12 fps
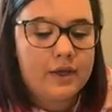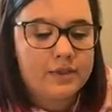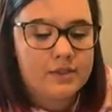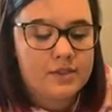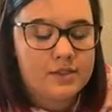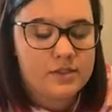I
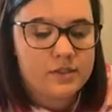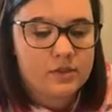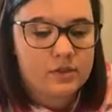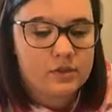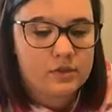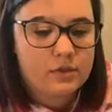can
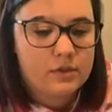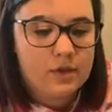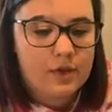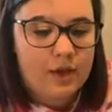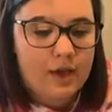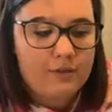still
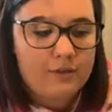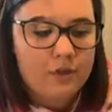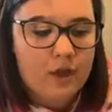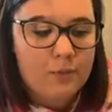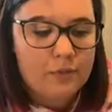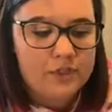have a
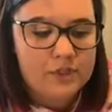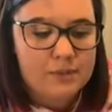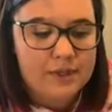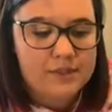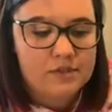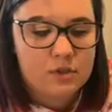lot more
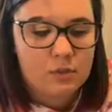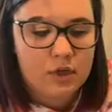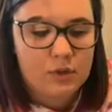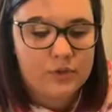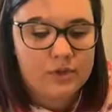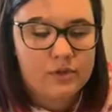space to
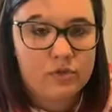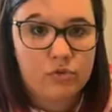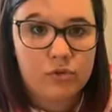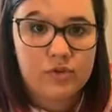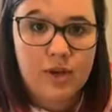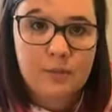work with
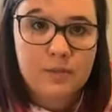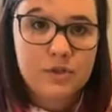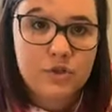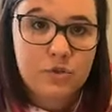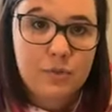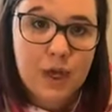to
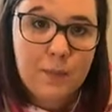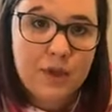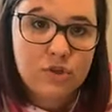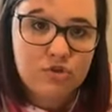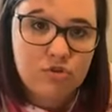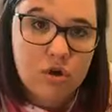attempt to make
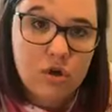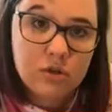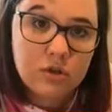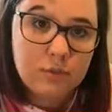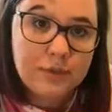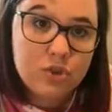my straw a
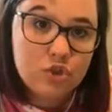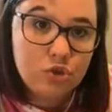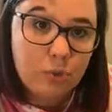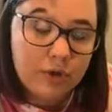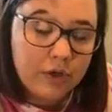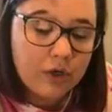little bit
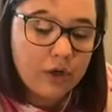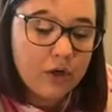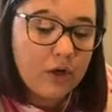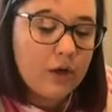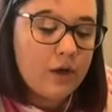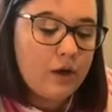shorter
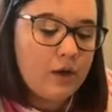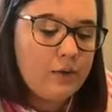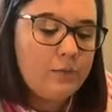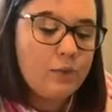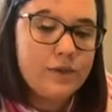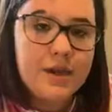
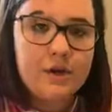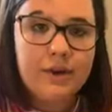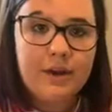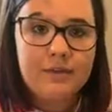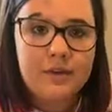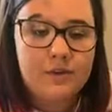without
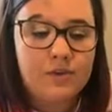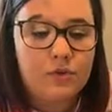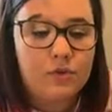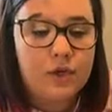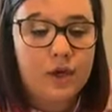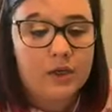having
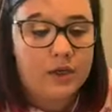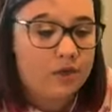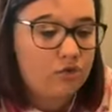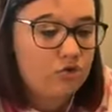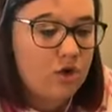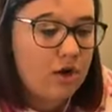to cut a
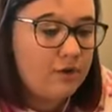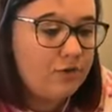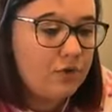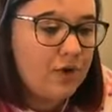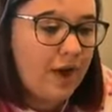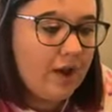straw. If
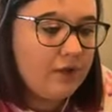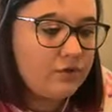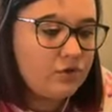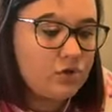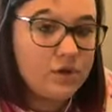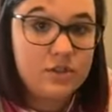you have
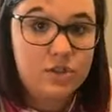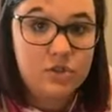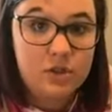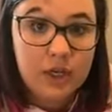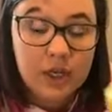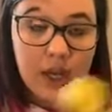straws that
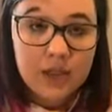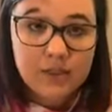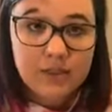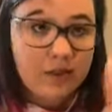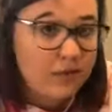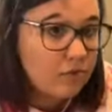you can cut,
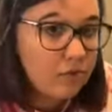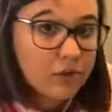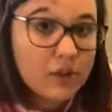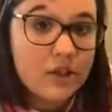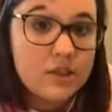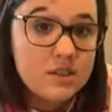that's a
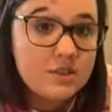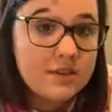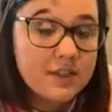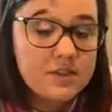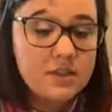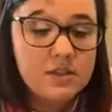really easy
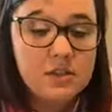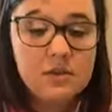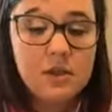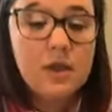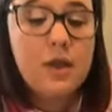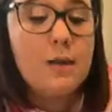fix to do.
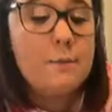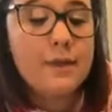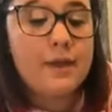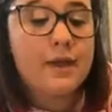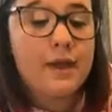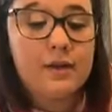
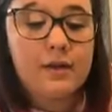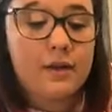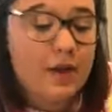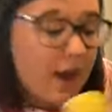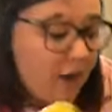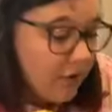But again,
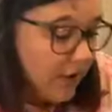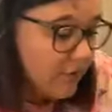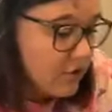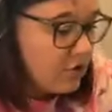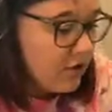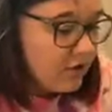I don't have
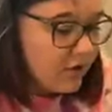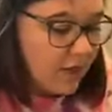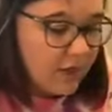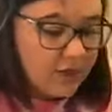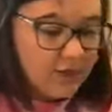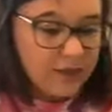a straw that
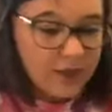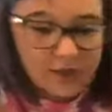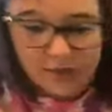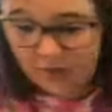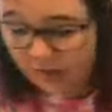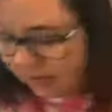I can
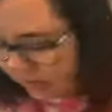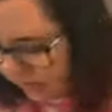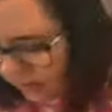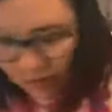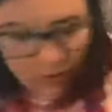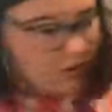cut,
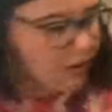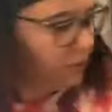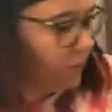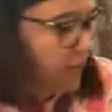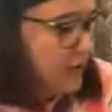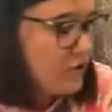so I'm
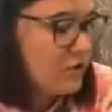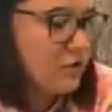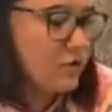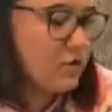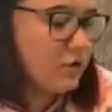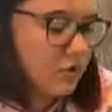going
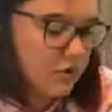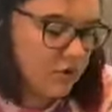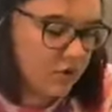to